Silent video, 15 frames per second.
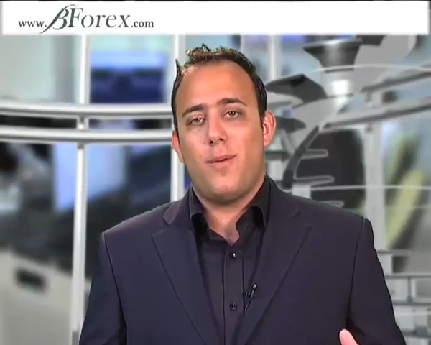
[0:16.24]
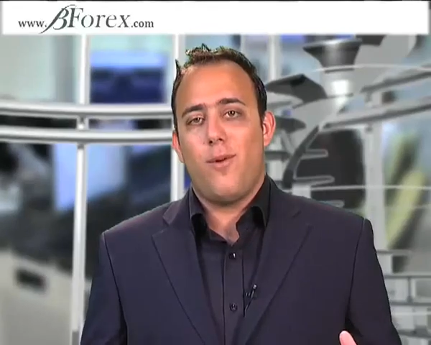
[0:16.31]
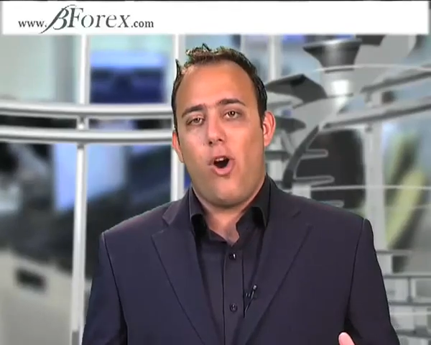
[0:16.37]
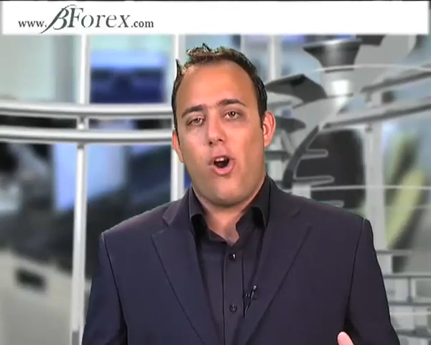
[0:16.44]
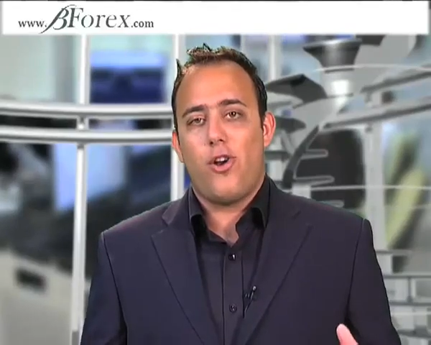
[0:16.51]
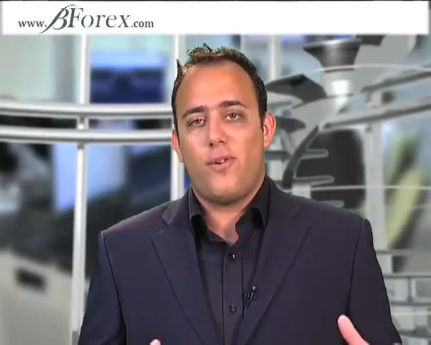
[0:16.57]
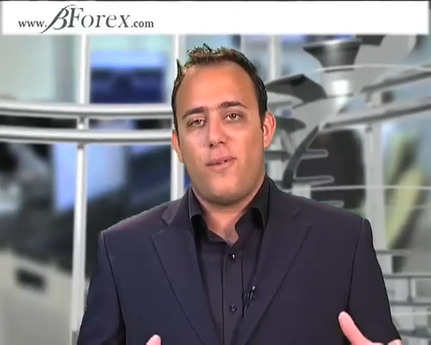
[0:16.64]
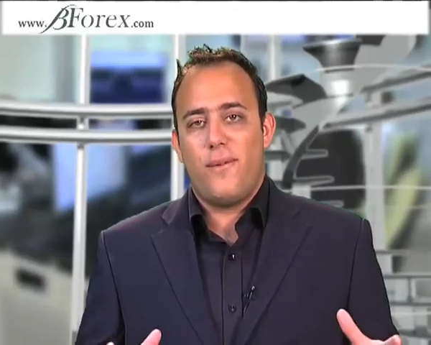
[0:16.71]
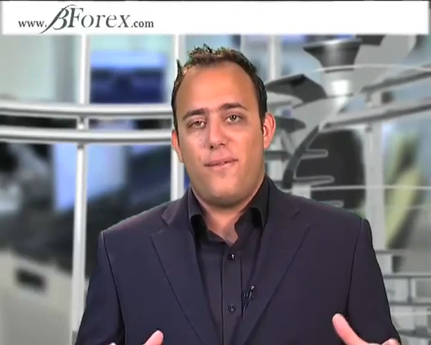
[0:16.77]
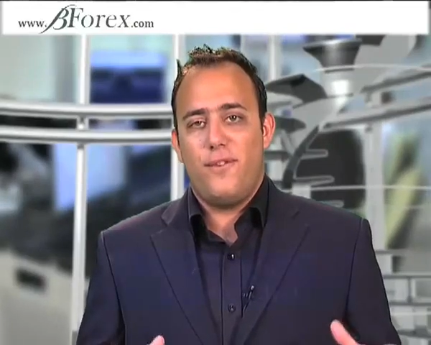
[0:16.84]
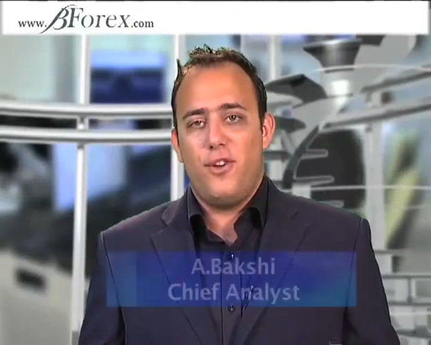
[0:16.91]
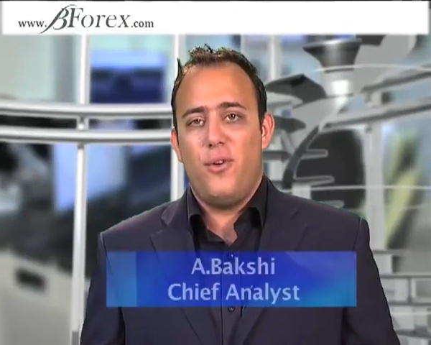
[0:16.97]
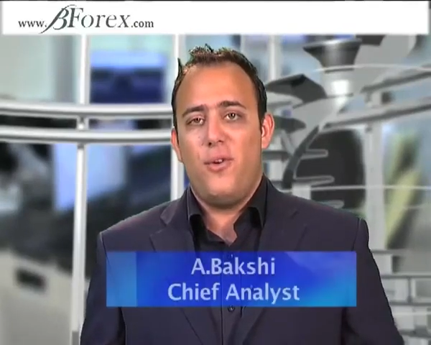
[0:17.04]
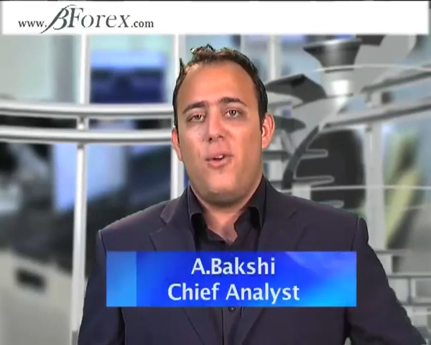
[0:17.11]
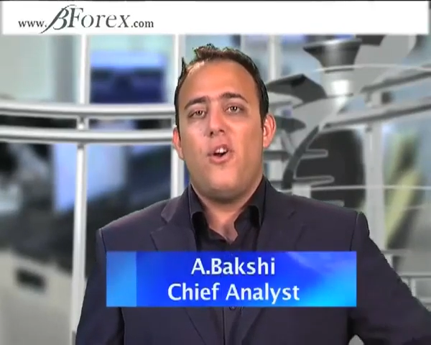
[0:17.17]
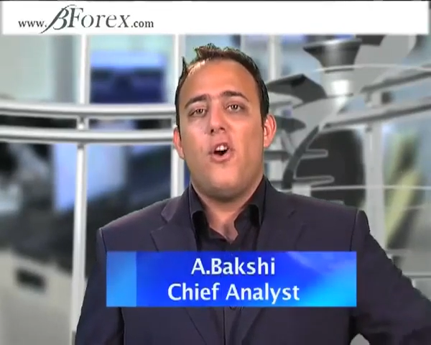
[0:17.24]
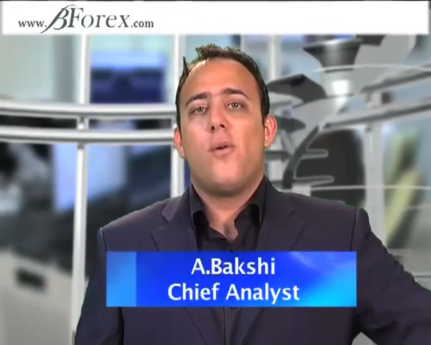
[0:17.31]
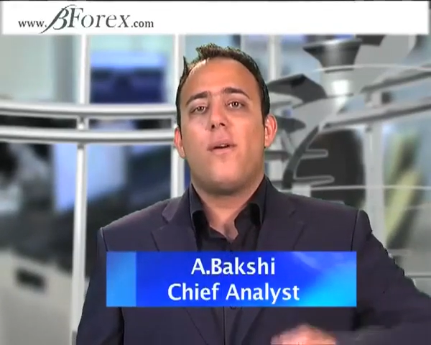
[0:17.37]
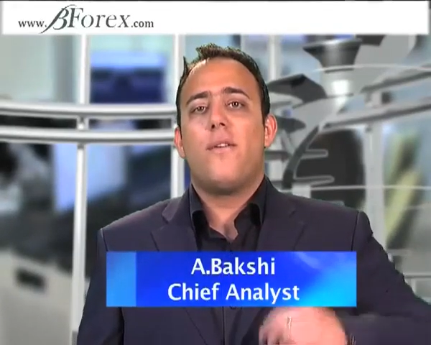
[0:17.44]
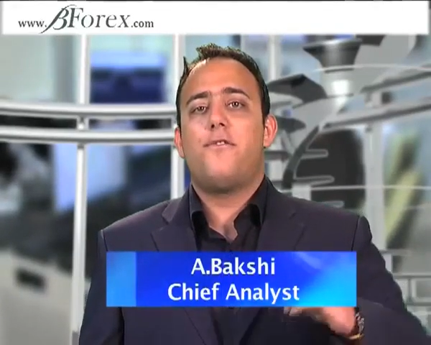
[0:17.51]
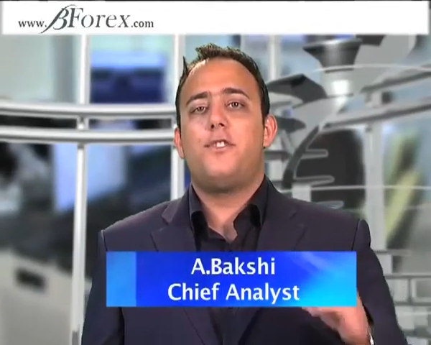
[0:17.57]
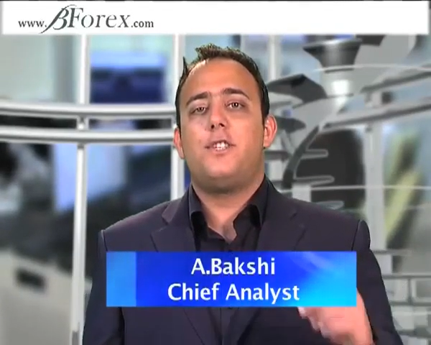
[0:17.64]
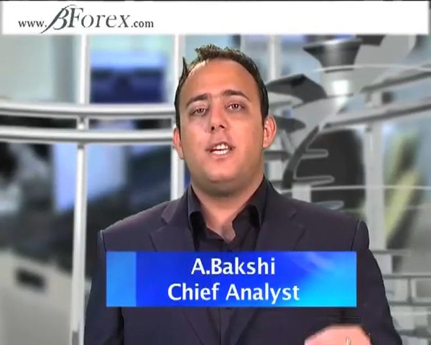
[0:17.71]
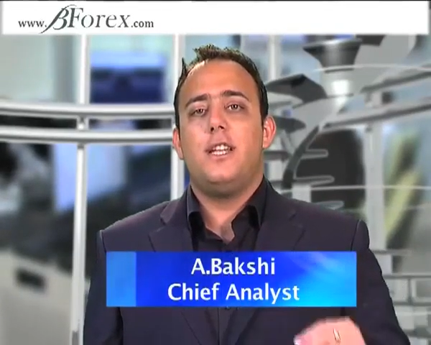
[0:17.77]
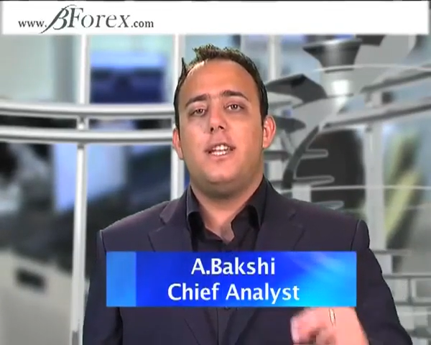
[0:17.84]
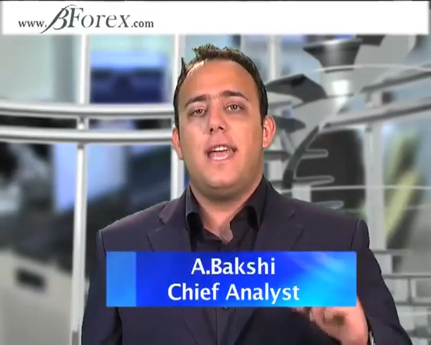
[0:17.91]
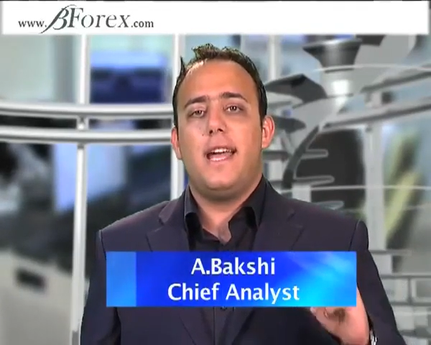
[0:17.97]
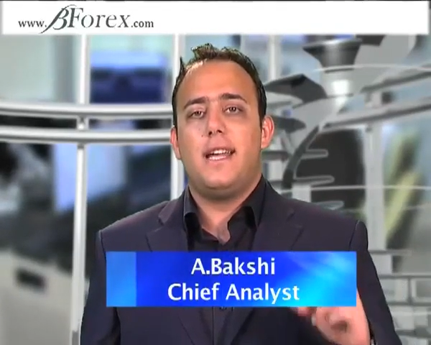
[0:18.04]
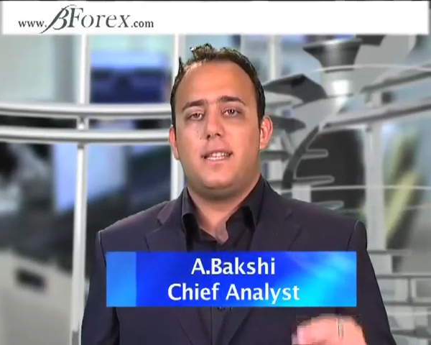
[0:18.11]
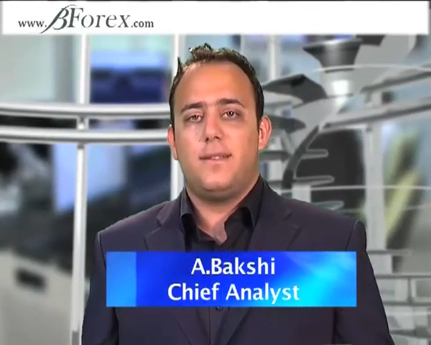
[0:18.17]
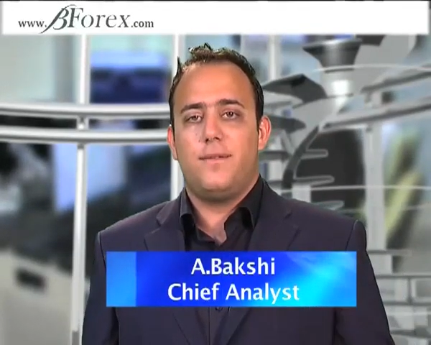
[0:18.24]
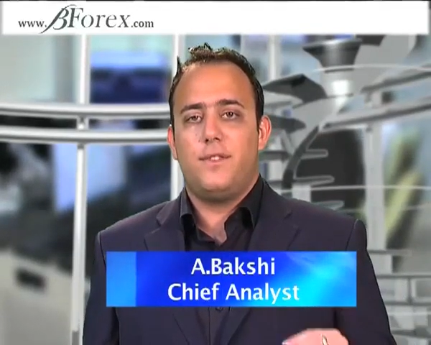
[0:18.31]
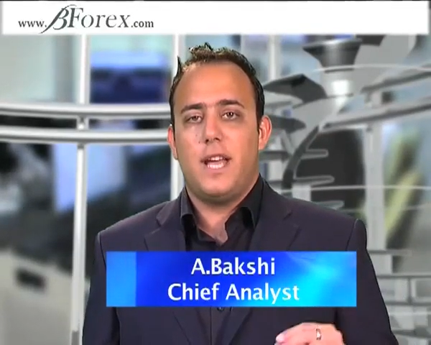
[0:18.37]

Market Review. We've seen negative